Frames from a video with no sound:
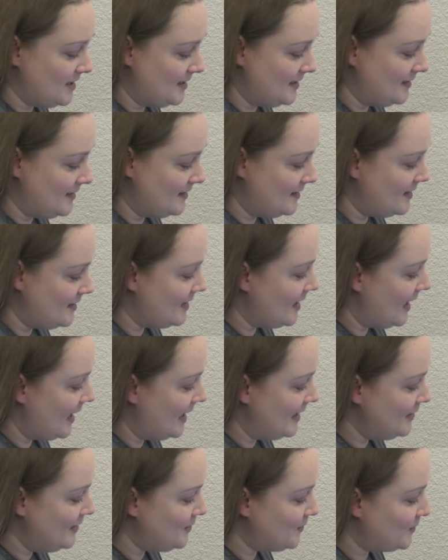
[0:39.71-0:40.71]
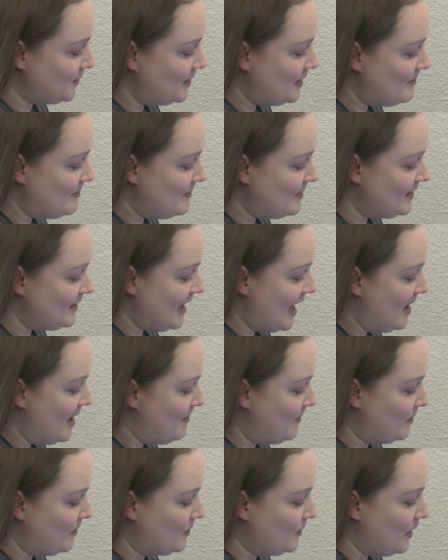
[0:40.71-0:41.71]
is the ice cream
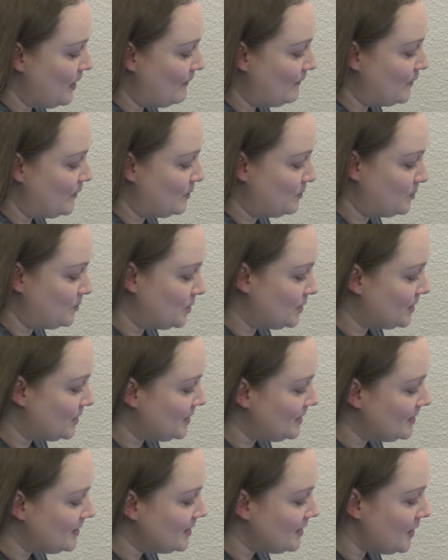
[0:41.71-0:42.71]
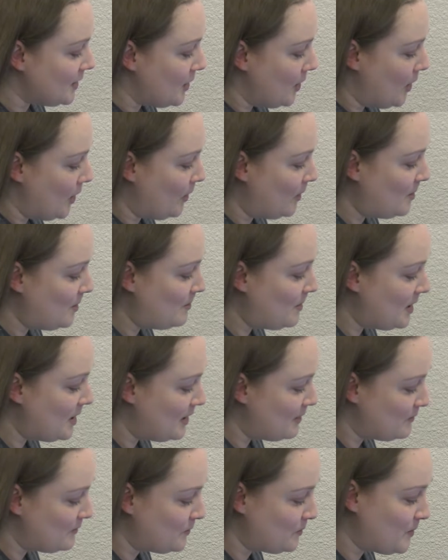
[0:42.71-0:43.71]
capital of the world, home
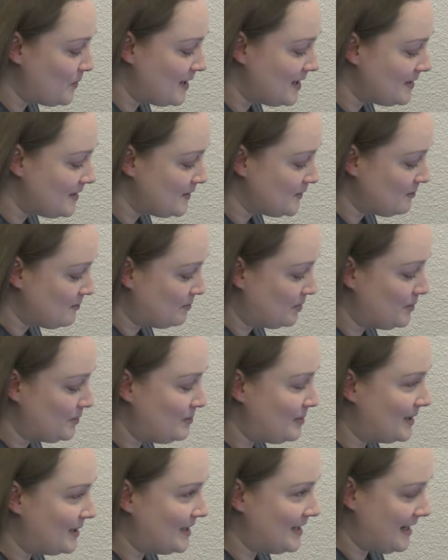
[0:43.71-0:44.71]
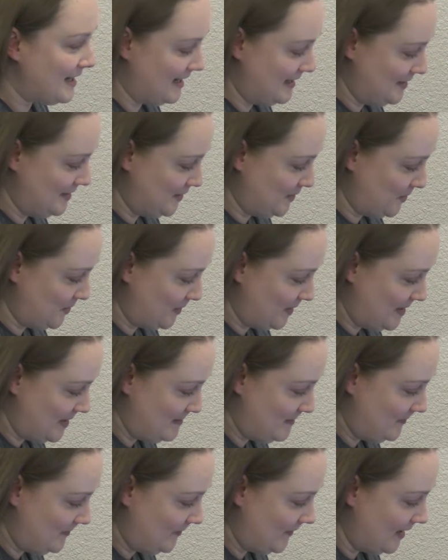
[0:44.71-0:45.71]
of Wells Blue Bunny ice
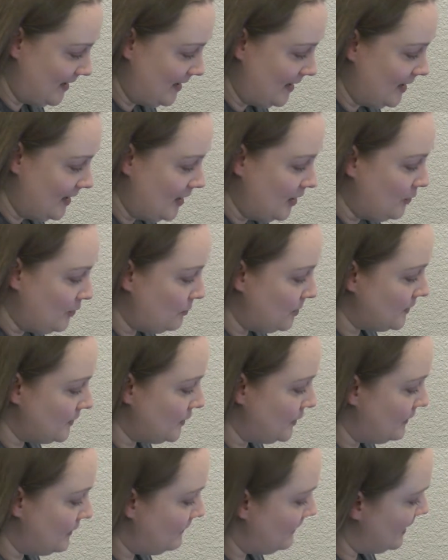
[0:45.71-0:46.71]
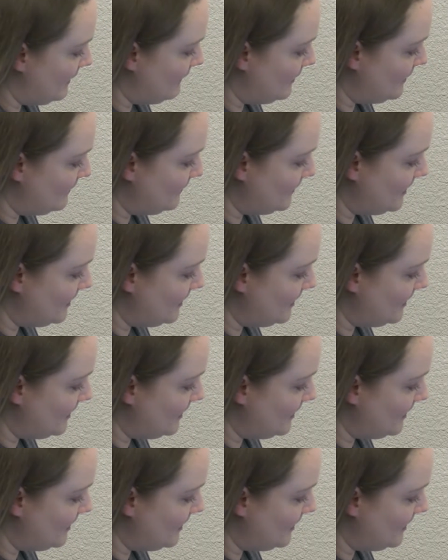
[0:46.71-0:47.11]
cream. What's her favorite